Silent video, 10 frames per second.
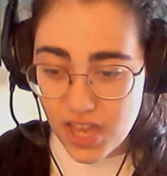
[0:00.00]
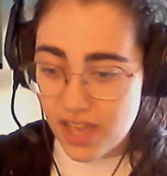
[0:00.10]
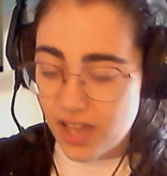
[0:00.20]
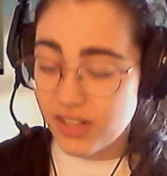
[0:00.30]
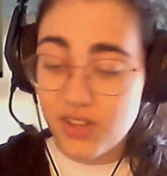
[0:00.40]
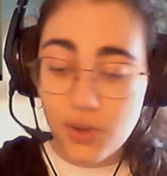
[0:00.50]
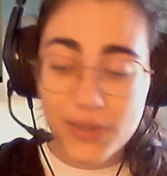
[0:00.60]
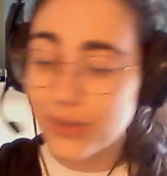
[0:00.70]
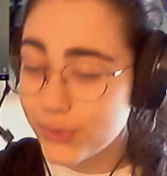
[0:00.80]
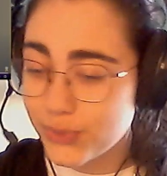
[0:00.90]
and
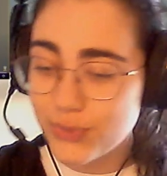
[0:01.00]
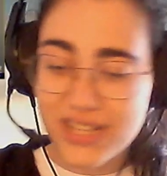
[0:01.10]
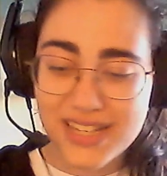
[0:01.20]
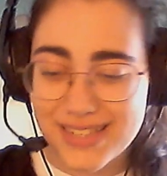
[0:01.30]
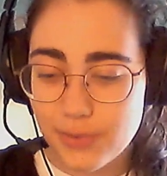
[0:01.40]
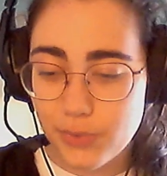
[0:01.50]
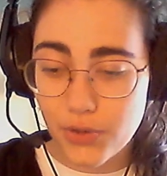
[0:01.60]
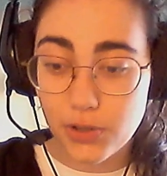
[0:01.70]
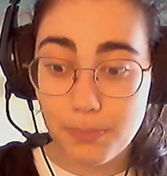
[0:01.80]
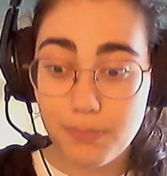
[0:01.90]
going crazy
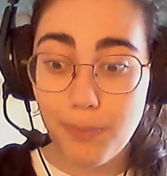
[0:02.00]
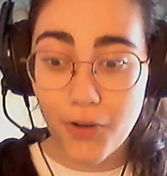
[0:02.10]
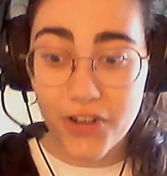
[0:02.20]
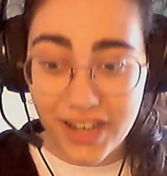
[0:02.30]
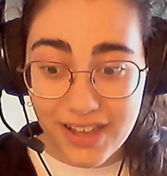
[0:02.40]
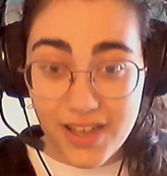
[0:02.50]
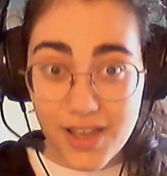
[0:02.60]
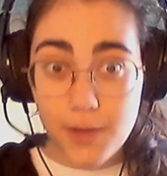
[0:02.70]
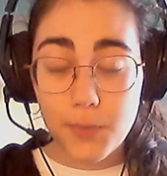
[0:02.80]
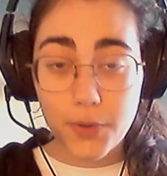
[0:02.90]
with her body,
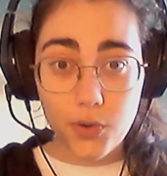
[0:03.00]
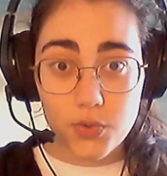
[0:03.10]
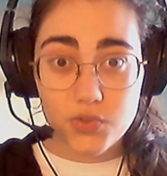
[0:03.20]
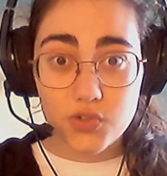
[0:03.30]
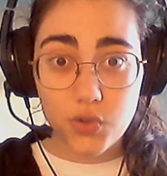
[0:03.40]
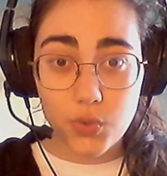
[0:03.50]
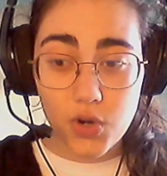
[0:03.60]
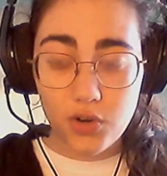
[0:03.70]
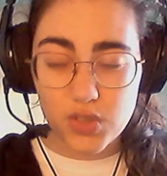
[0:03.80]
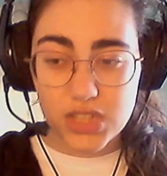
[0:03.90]
but also
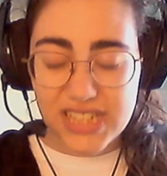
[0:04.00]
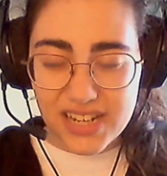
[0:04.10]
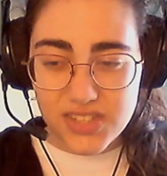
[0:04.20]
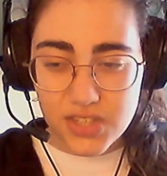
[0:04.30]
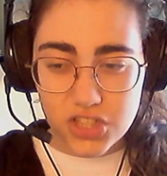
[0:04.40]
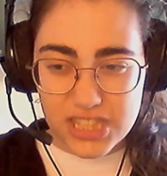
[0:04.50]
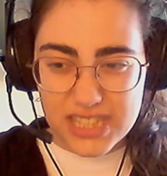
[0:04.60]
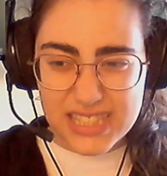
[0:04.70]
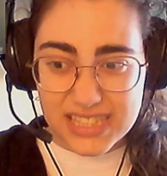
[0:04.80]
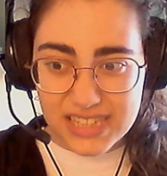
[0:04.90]
retain such a
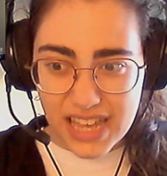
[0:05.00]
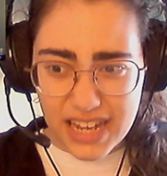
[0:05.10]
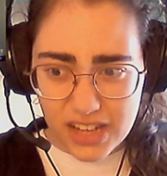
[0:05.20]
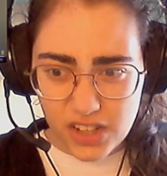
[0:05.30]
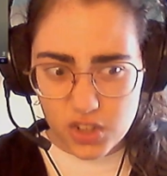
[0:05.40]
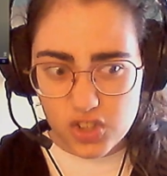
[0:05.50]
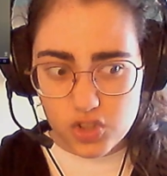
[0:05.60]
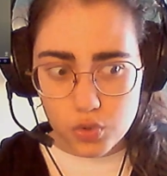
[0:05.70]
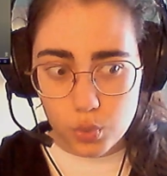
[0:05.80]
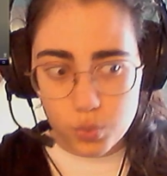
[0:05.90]
steady and
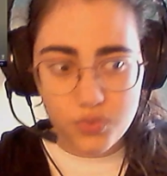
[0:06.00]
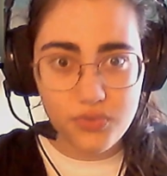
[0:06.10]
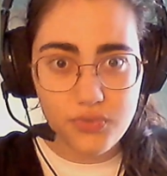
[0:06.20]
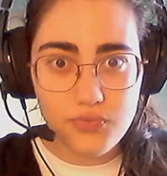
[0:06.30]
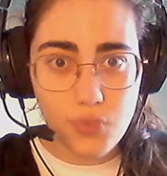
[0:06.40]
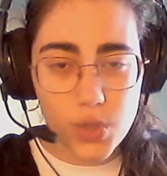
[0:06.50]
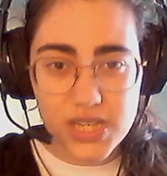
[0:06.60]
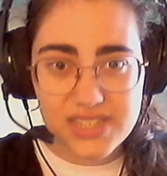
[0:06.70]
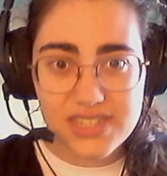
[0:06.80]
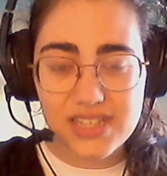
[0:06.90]
controlled
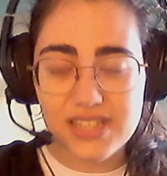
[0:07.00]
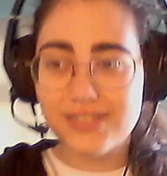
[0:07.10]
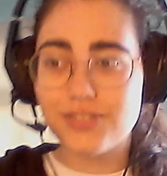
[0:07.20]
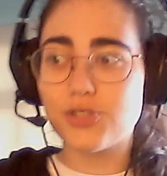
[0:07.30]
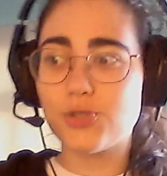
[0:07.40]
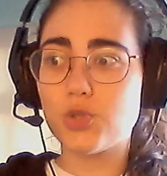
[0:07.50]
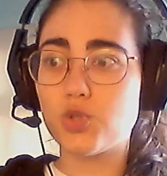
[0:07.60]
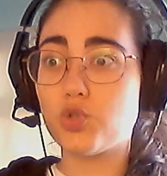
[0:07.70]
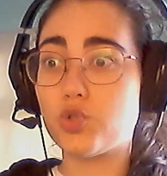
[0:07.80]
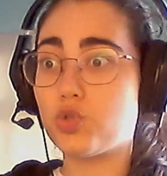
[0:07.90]
voice is
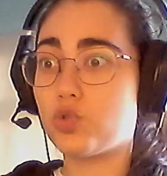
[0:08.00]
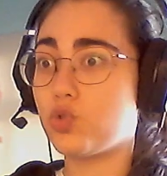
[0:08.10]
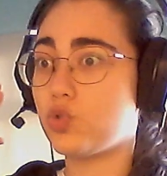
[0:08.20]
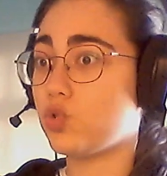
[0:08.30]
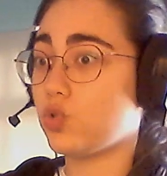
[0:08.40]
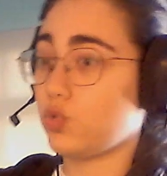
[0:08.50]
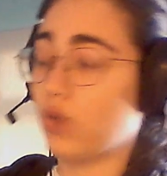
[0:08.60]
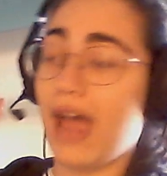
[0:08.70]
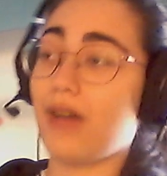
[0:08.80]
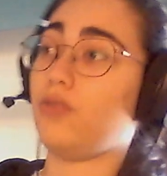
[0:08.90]
just
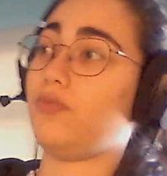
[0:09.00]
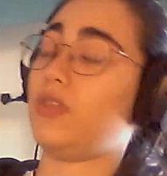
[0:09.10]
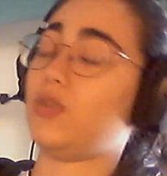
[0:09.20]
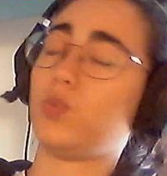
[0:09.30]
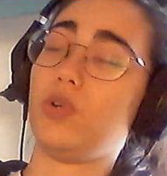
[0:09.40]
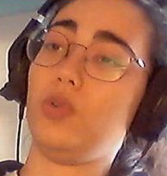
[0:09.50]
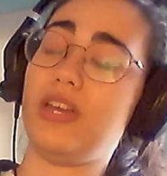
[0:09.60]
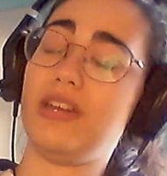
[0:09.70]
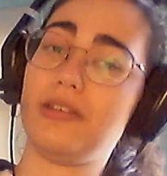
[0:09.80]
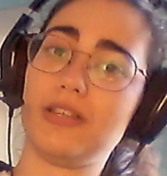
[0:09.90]
out of this world.
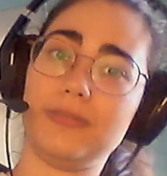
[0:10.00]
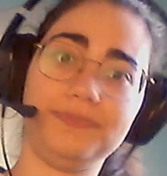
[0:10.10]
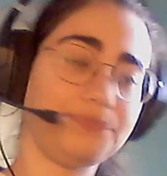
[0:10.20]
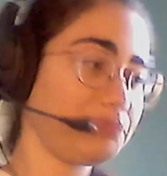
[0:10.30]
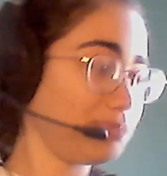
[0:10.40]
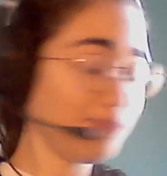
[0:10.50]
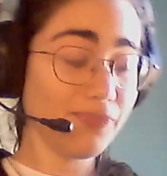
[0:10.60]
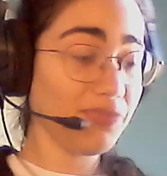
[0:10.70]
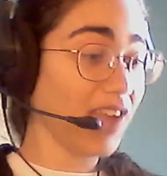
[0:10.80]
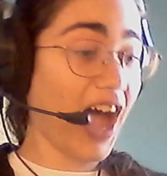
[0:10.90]
And
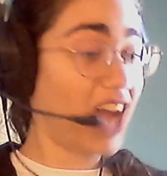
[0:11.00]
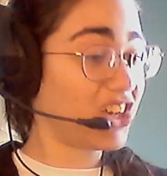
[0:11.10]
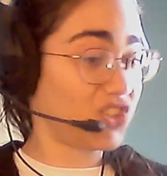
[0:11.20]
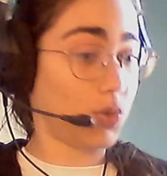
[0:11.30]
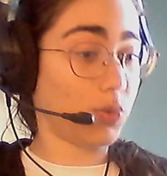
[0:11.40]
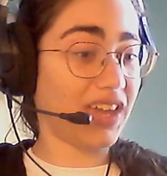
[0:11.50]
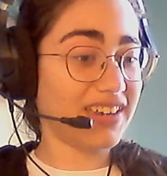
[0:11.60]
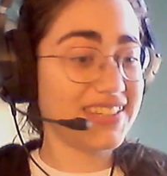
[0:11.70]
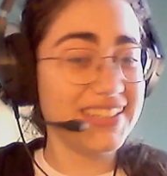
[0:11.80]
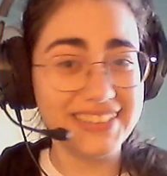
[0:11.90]
I just don't get
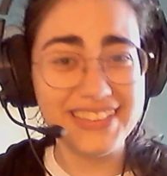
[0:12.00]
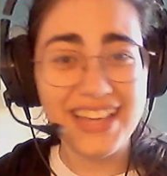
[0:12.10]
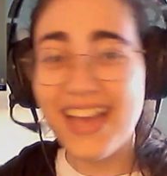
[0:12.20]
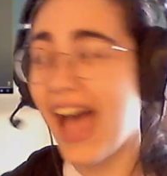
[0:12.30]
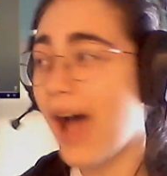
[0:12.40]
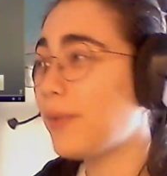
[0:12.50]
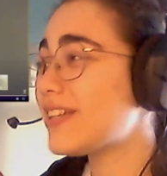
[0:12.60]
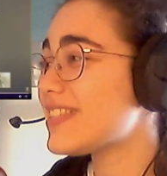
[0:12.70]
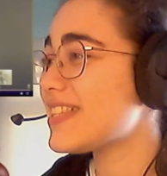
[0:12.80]
it. How does this